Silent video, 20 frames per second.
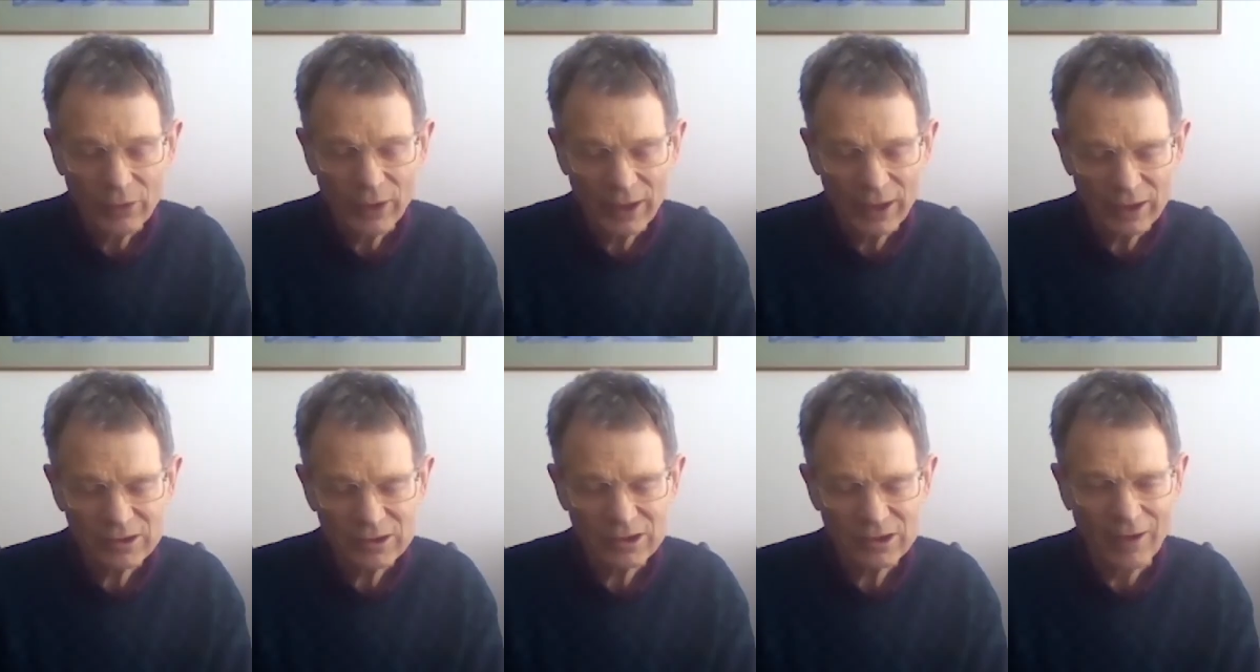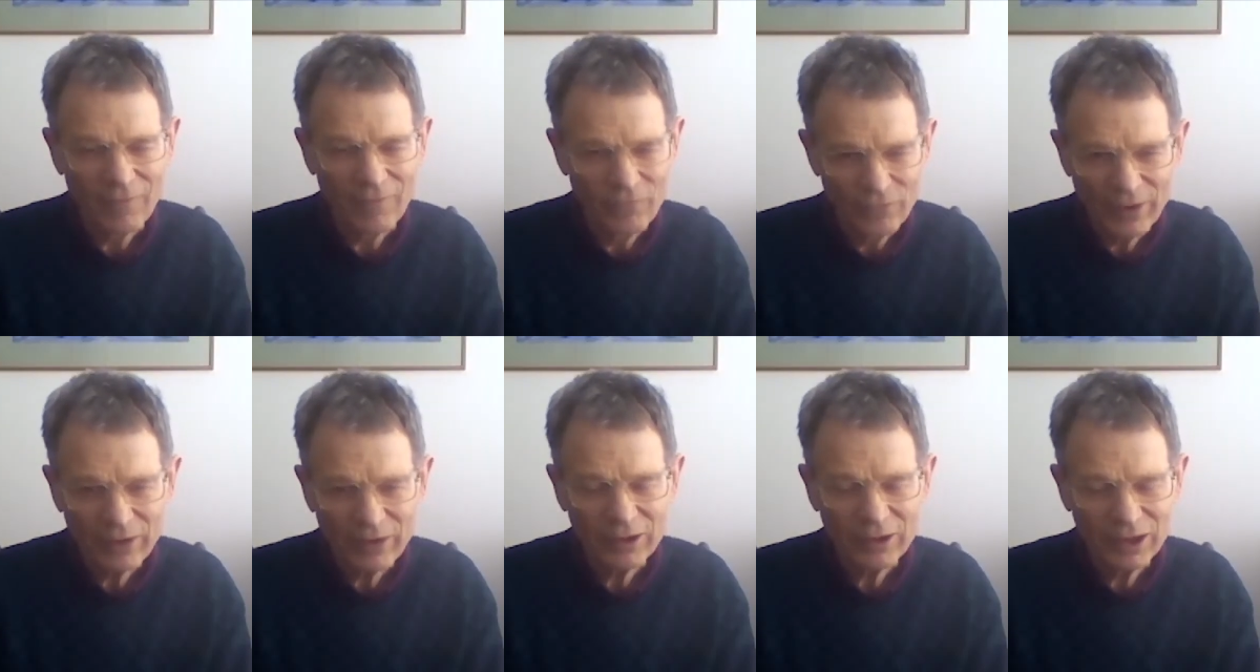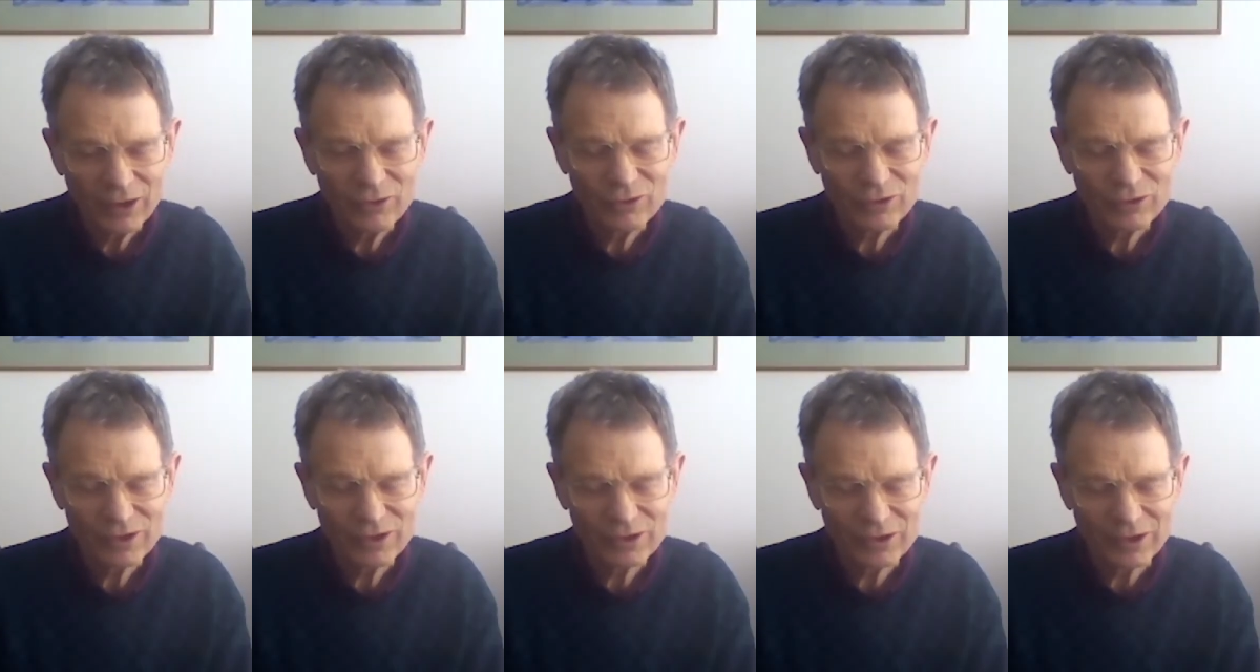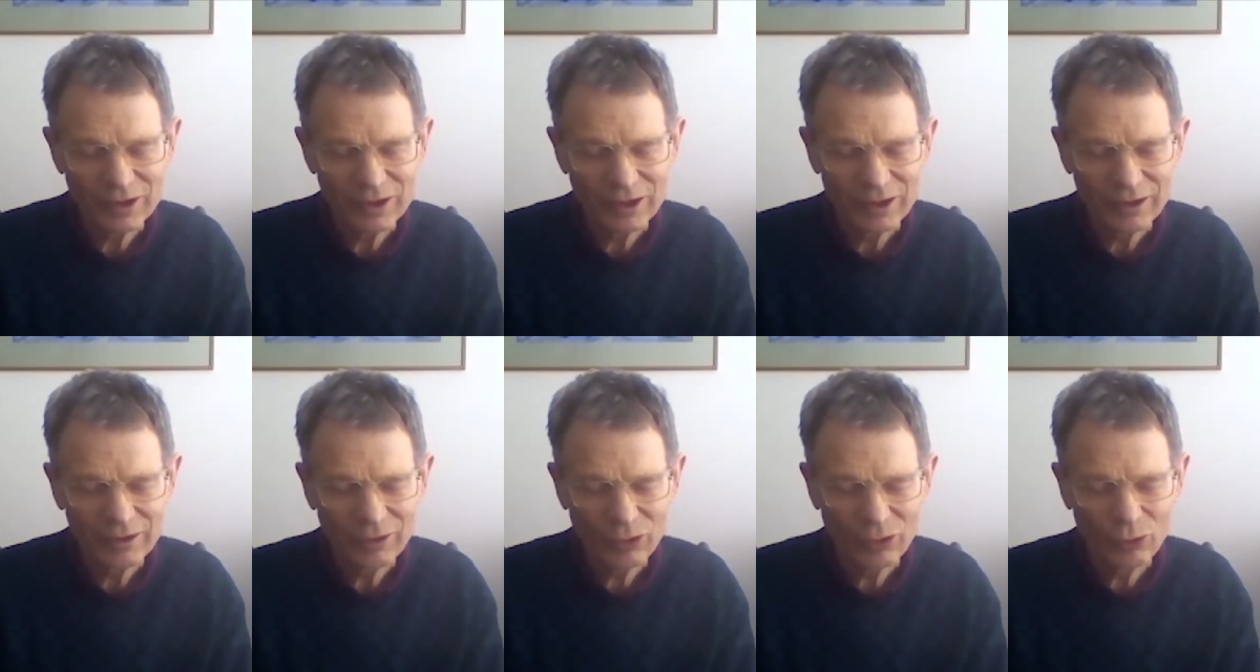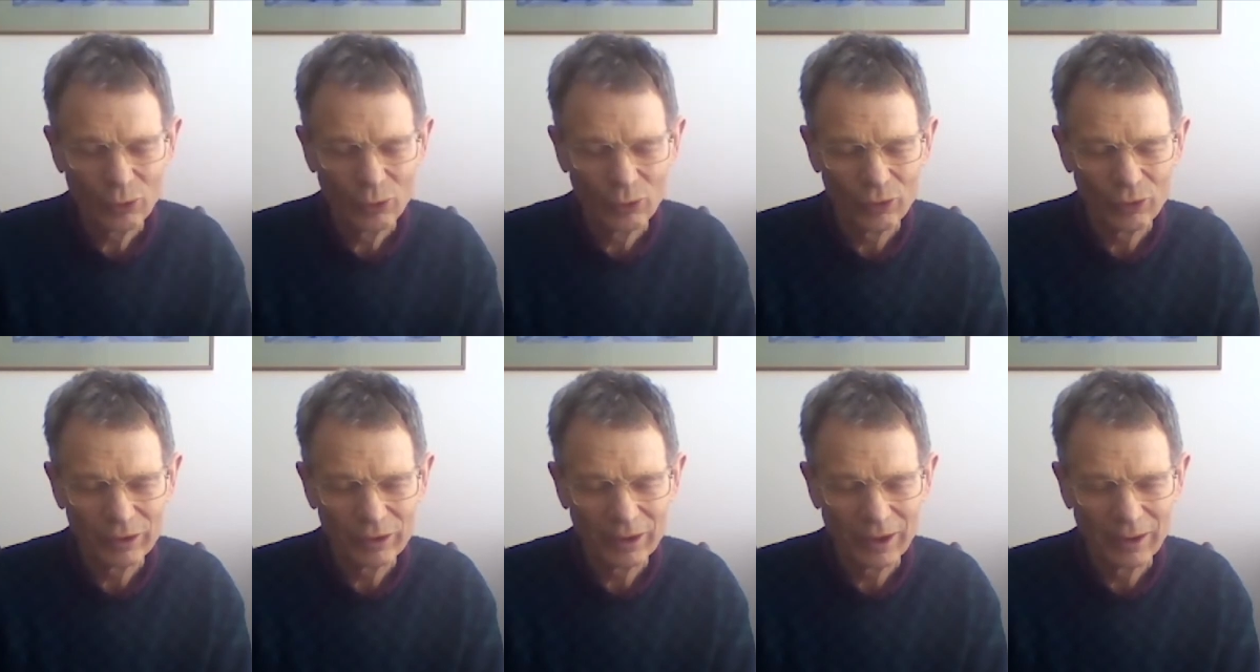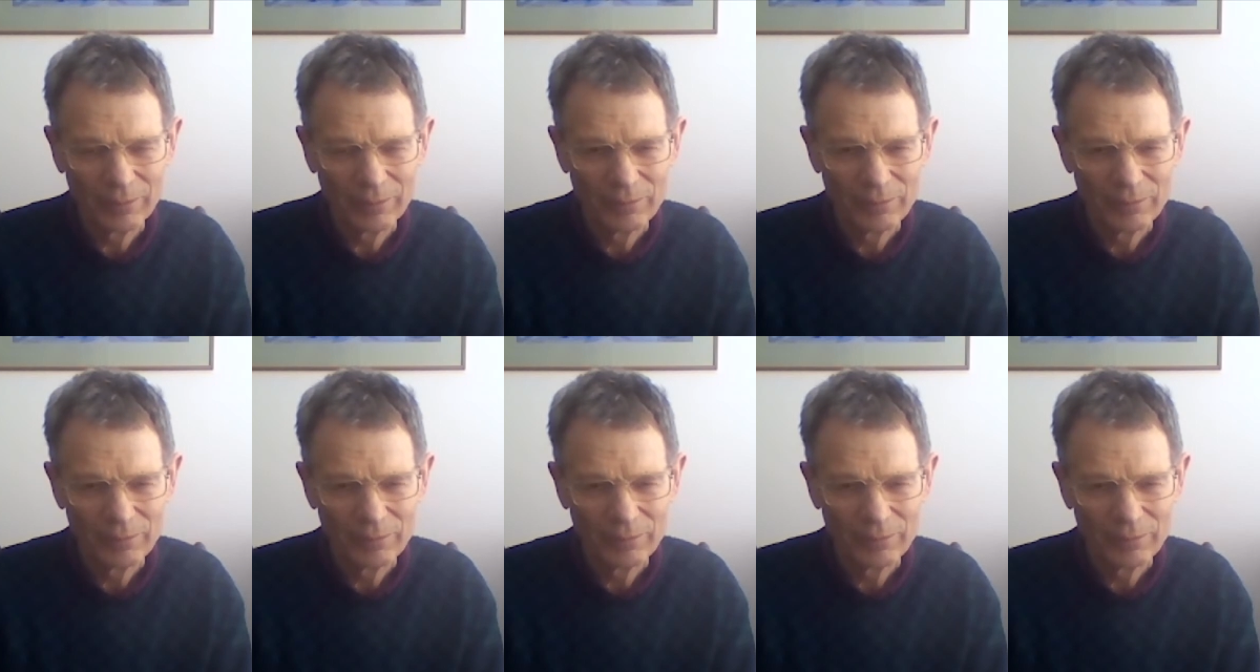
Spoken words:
that's a very interesting thought,